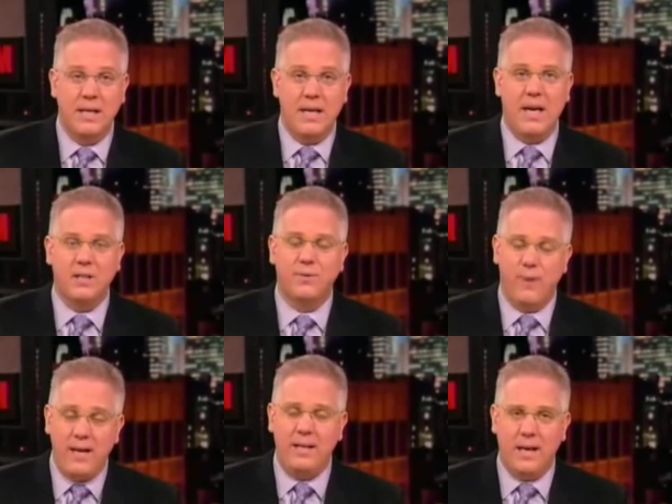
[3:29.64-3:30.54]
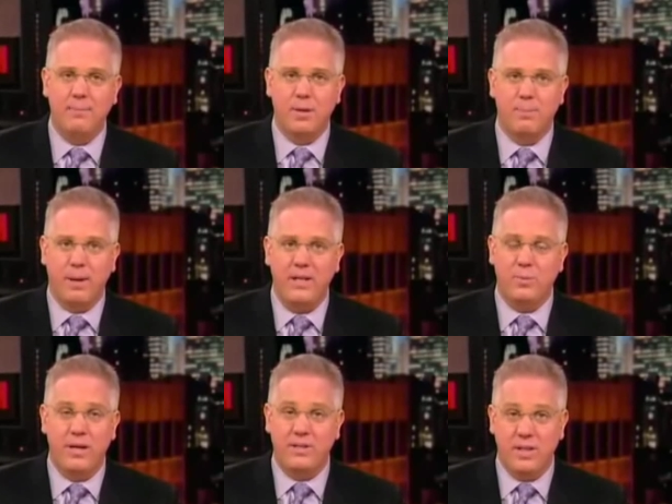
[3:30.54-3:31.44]
he has finally come to the
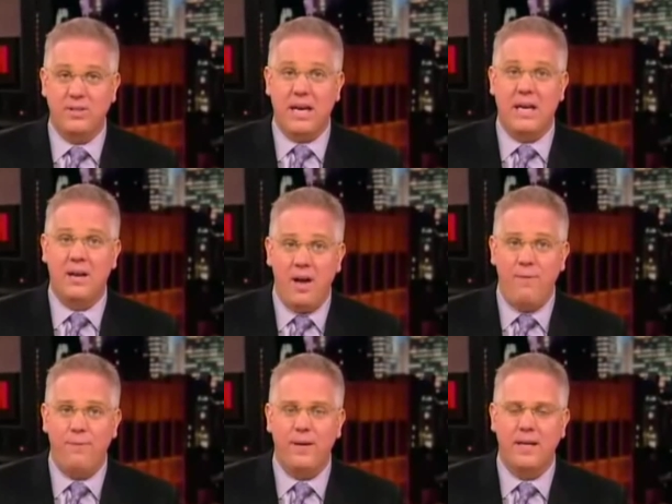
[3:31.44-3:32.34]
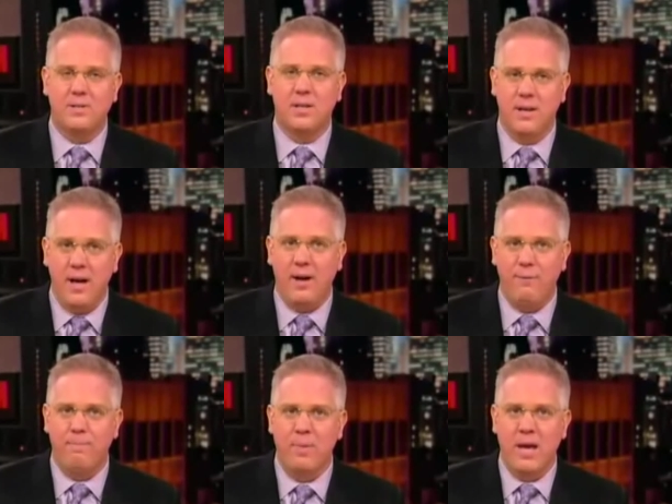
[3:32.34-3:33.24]
place where he says enough is
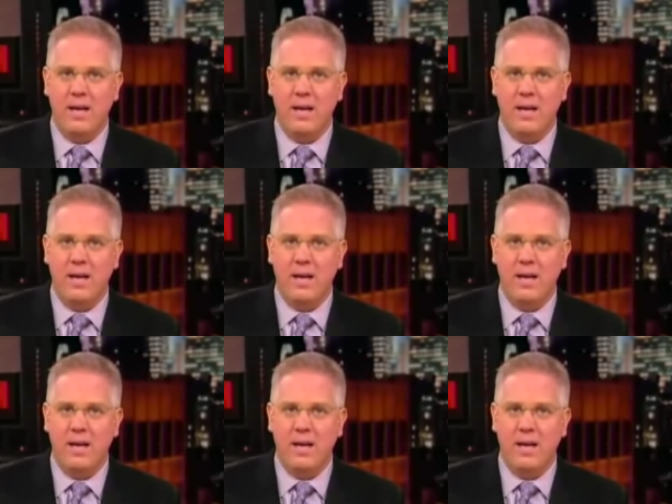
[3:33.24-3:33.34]
enough,